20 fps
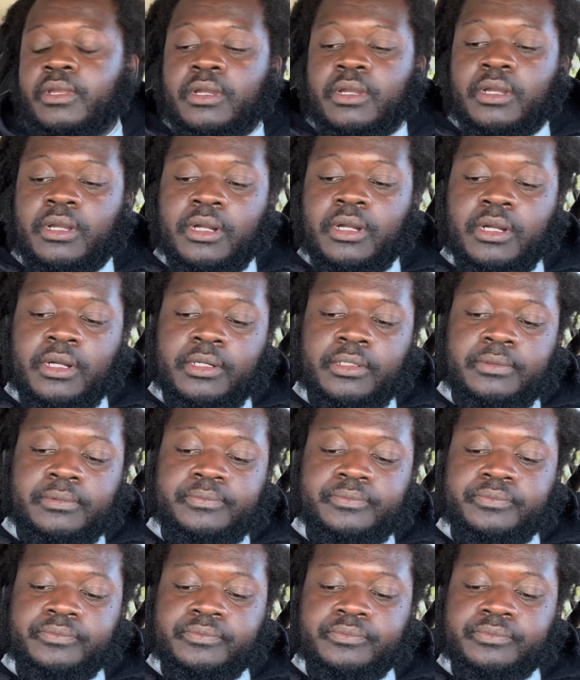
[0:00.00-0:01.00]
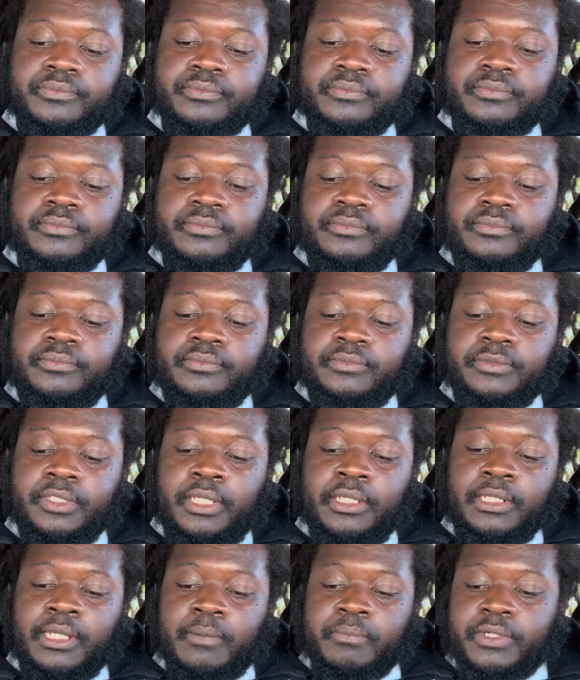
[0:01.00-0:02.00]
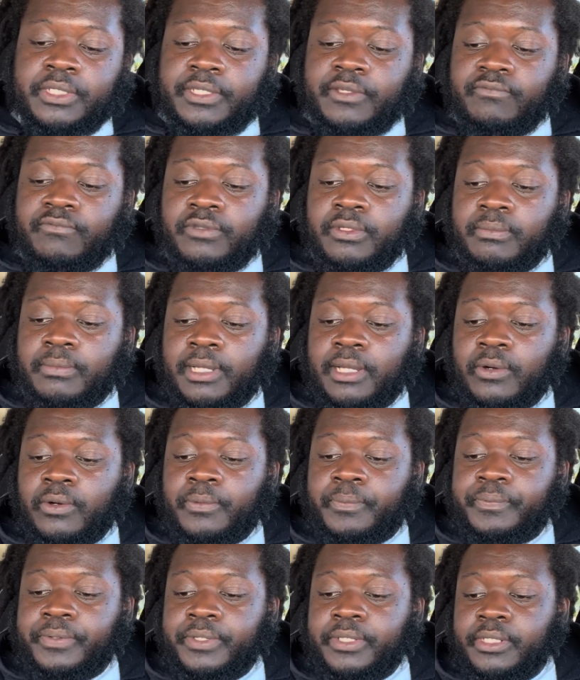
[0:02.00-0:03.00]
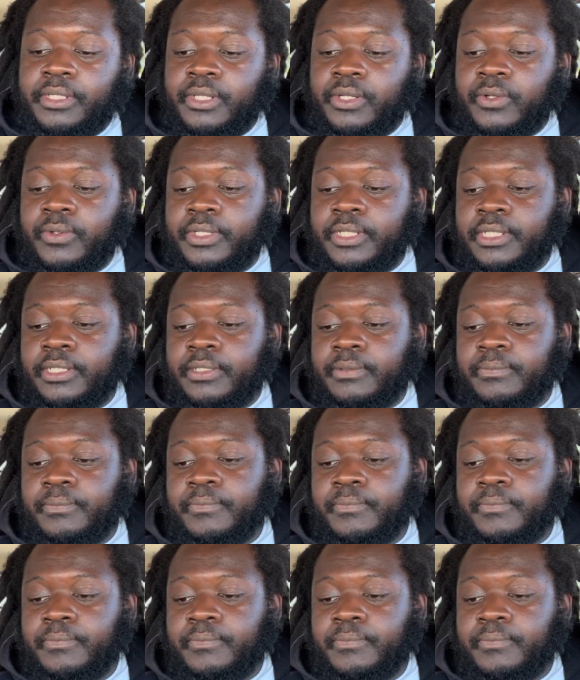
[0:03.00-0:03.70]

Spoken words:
And I'm going to give you my opinion on it.